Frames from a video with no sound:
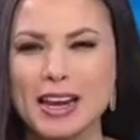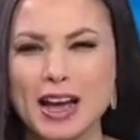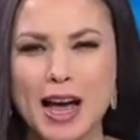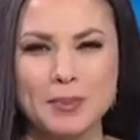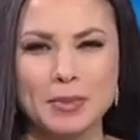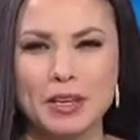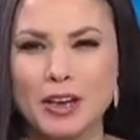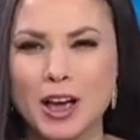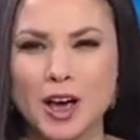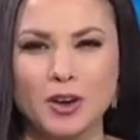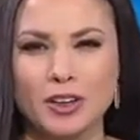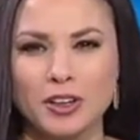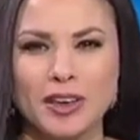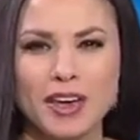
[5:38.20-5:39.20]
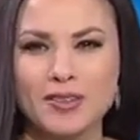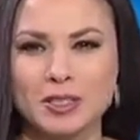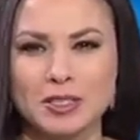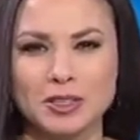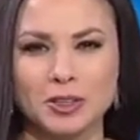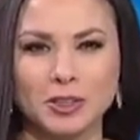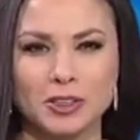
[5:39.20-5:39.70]
up, you know, and you gave
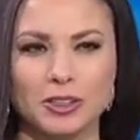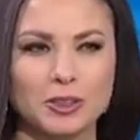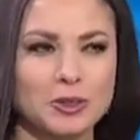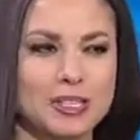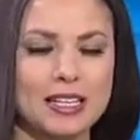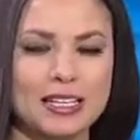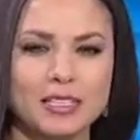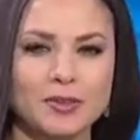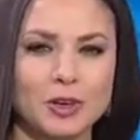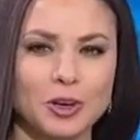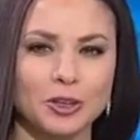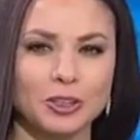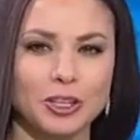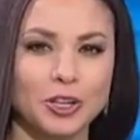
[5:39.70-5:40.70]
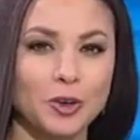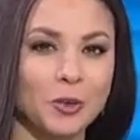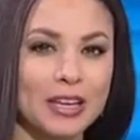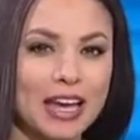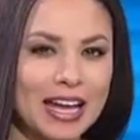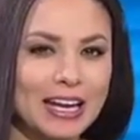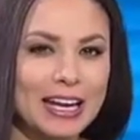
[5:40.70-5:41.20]
us a little tease of it earlier, we
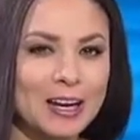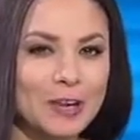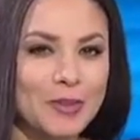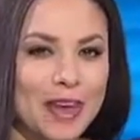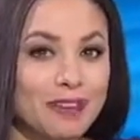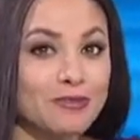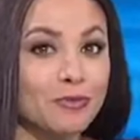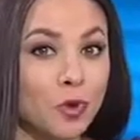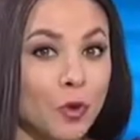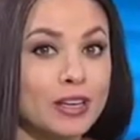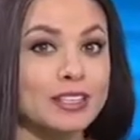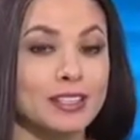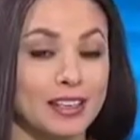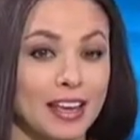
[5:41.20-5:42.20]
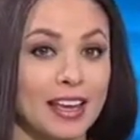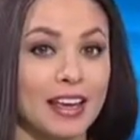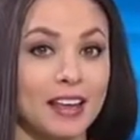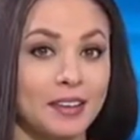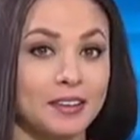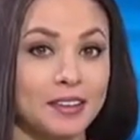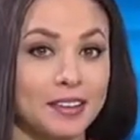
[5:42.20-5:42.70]
got to hear that voice
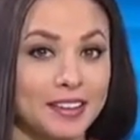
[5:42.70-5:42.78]
again.